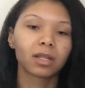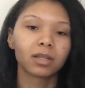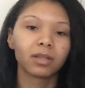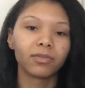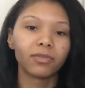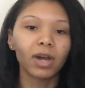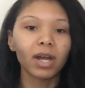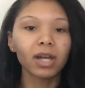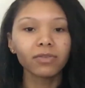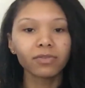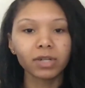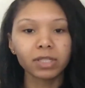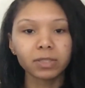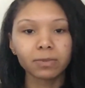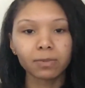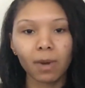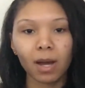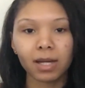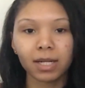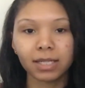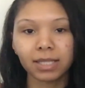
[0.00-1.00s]
The very
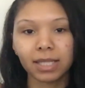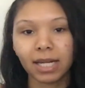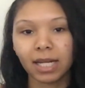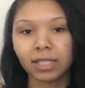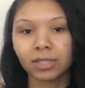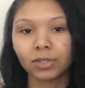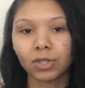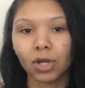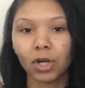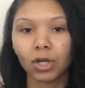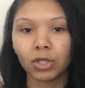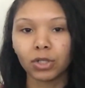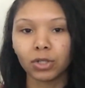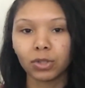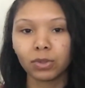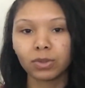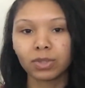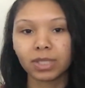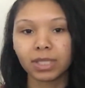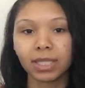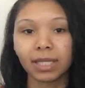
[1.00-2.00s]
first product that I started
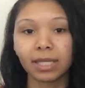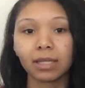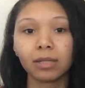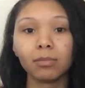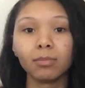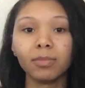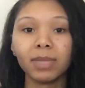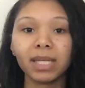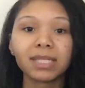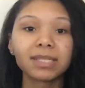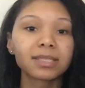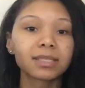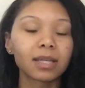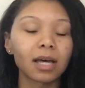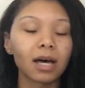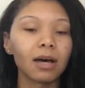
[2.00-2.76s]
using in midst